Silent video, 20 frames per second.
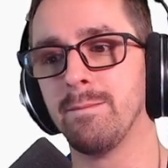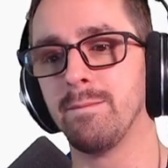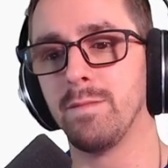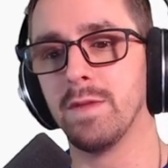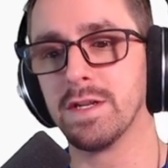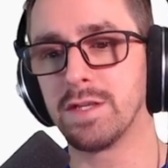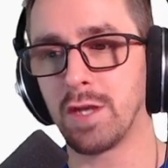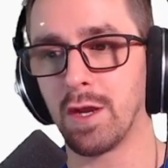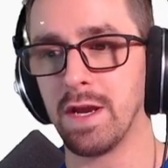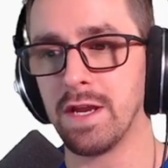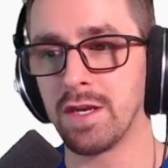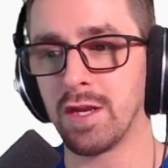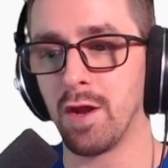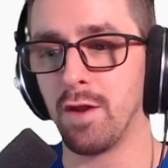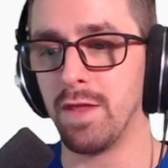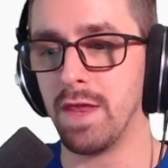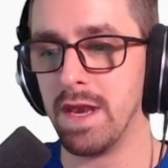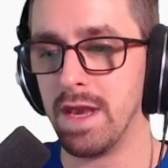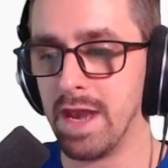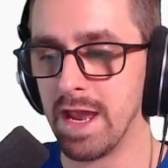Let's go ahead and go
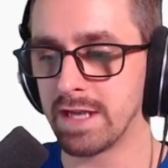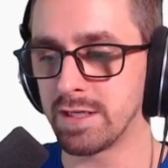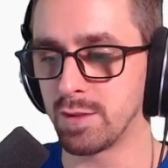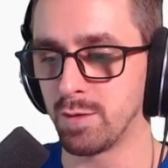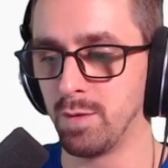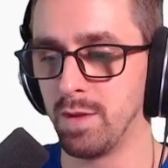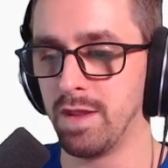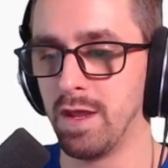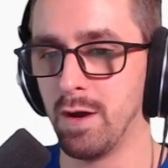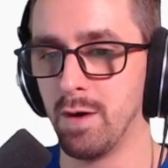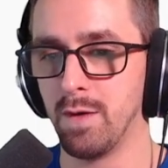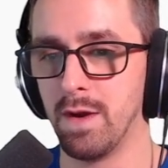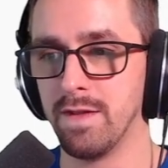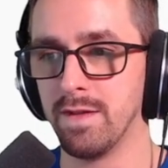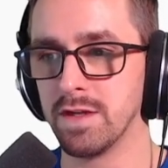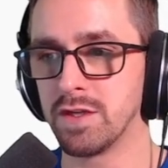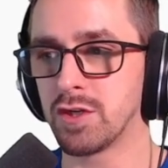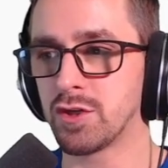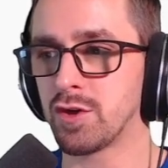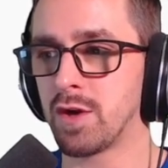to the next one though, and
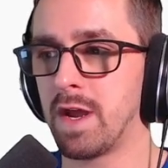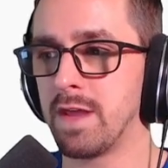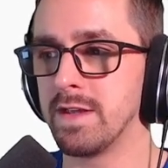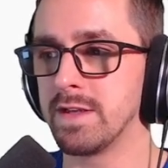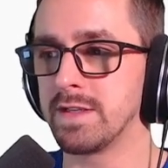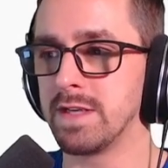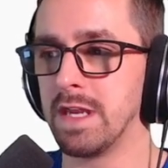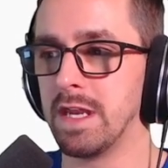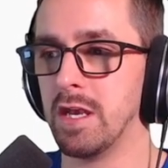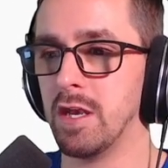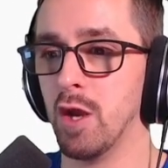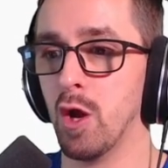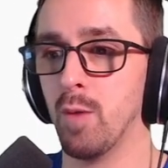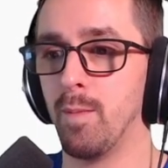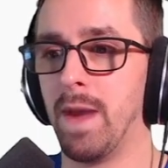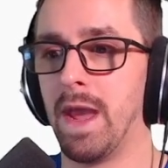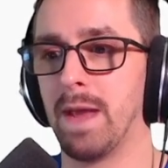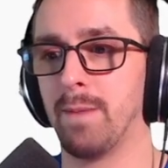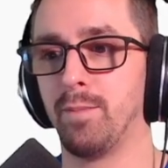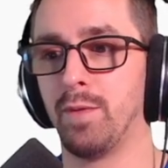let's try this in
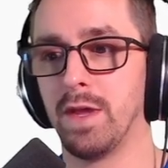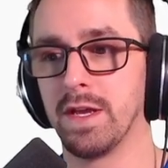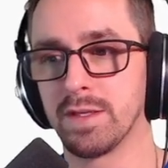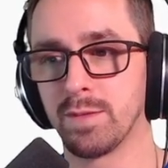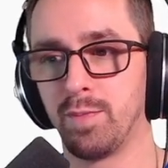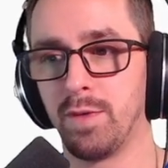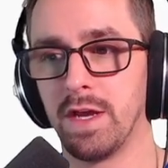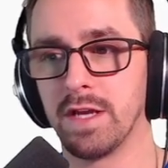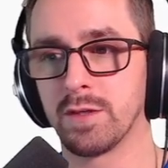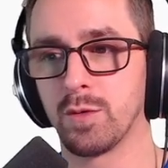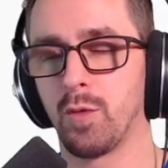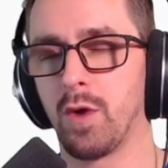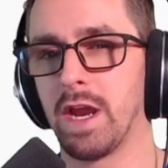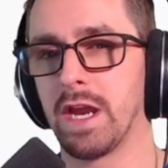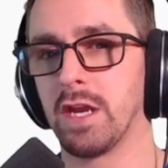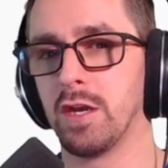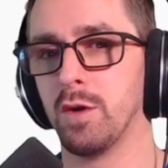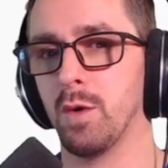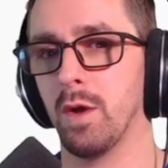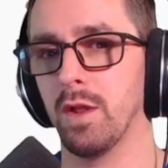Notepad++ where I
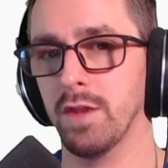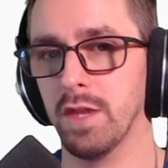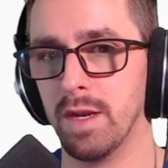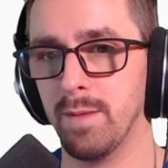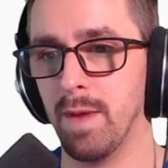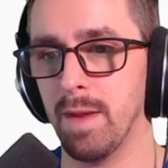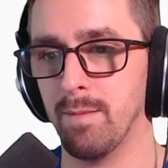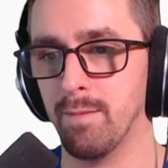can do a little bit